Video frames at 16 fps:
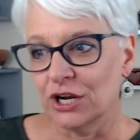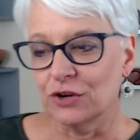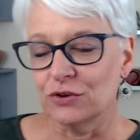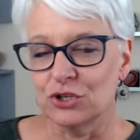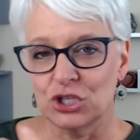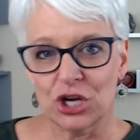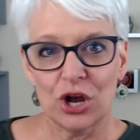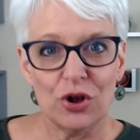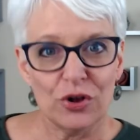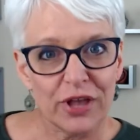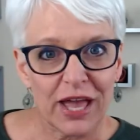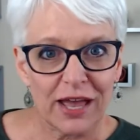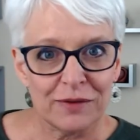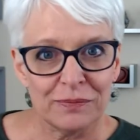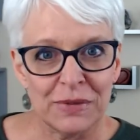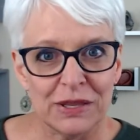Joe
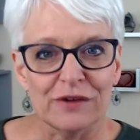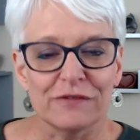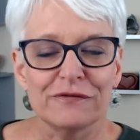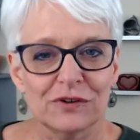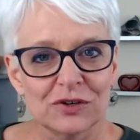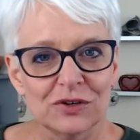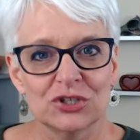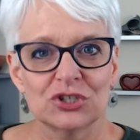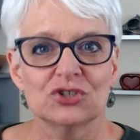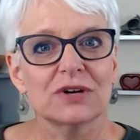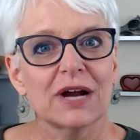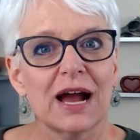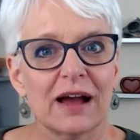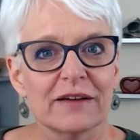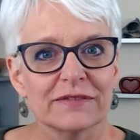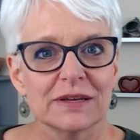gave me the first
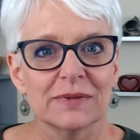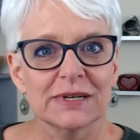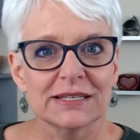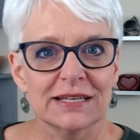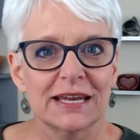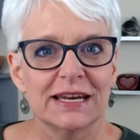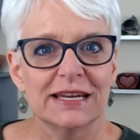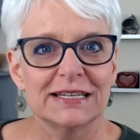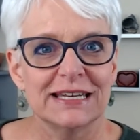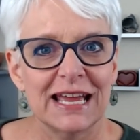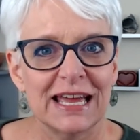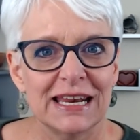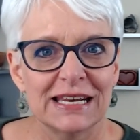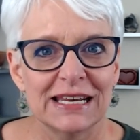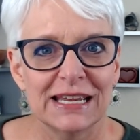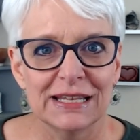draft. I'm excited to
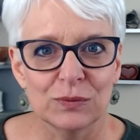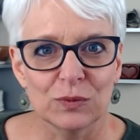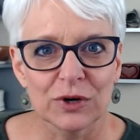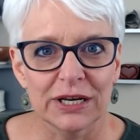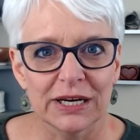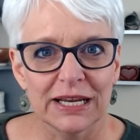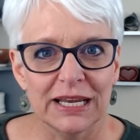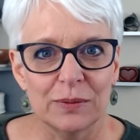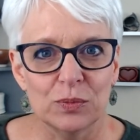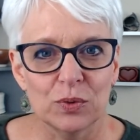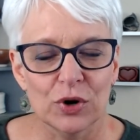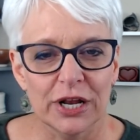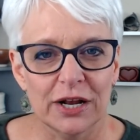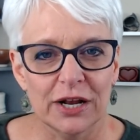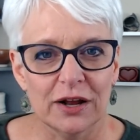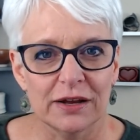edit it and we're going to keep
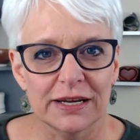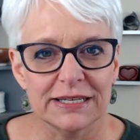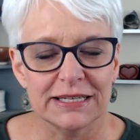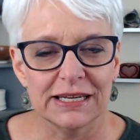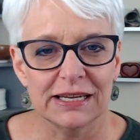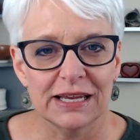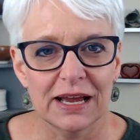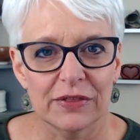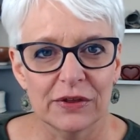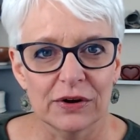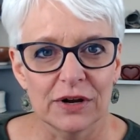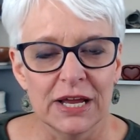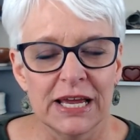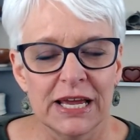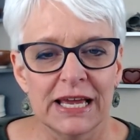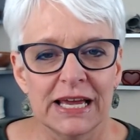working on it together.
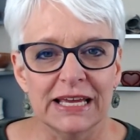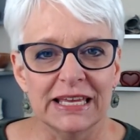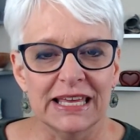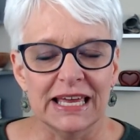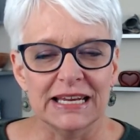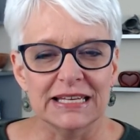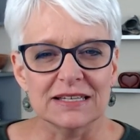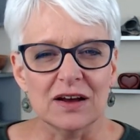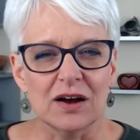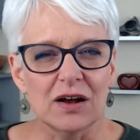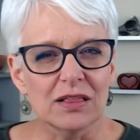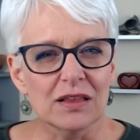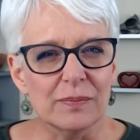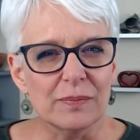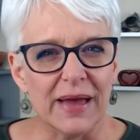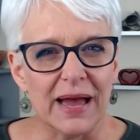Again, it's all
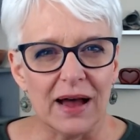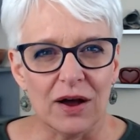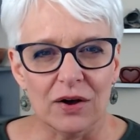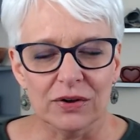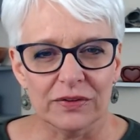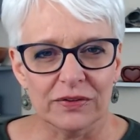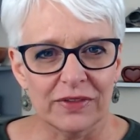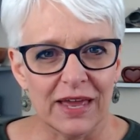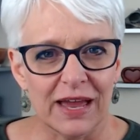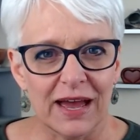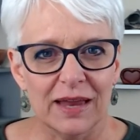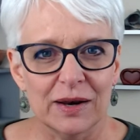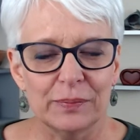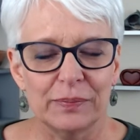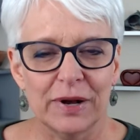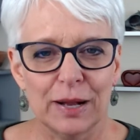about
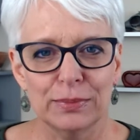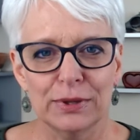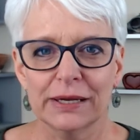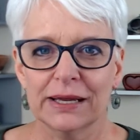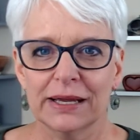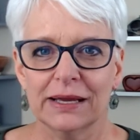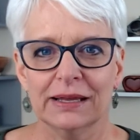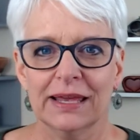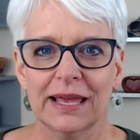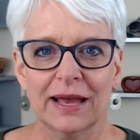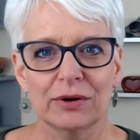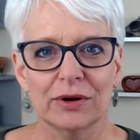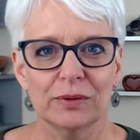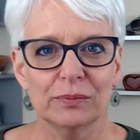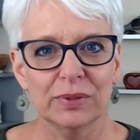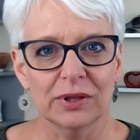that public
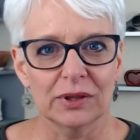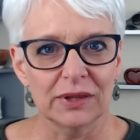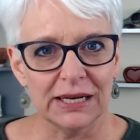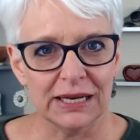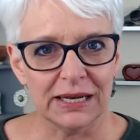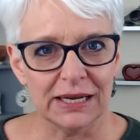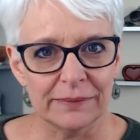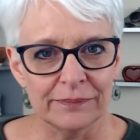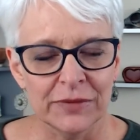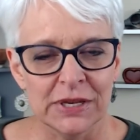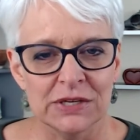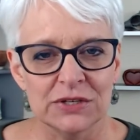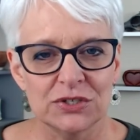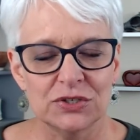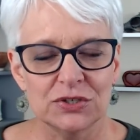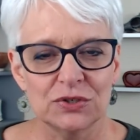accountability
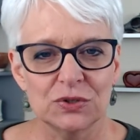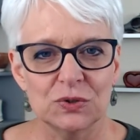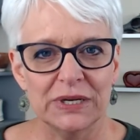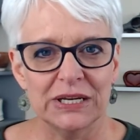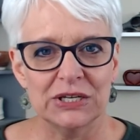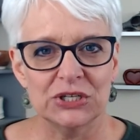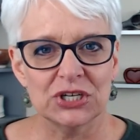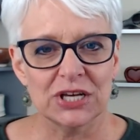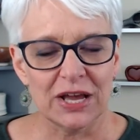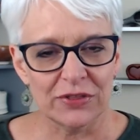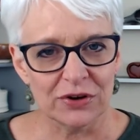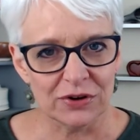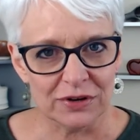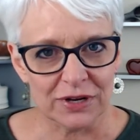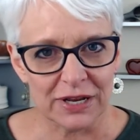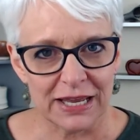to each
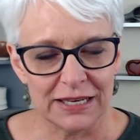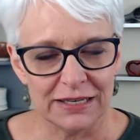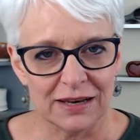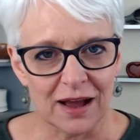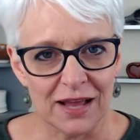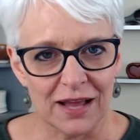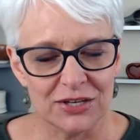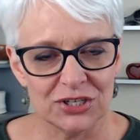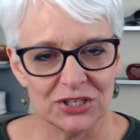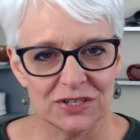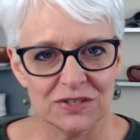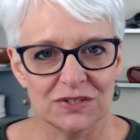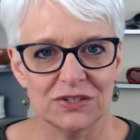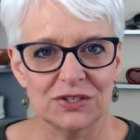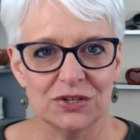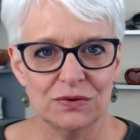other and not
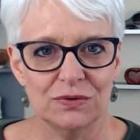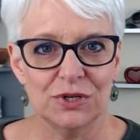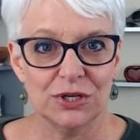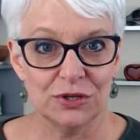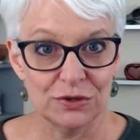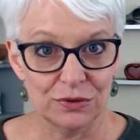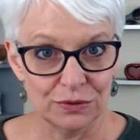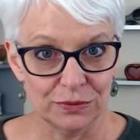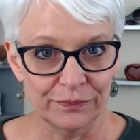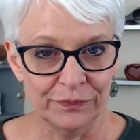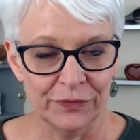just to you.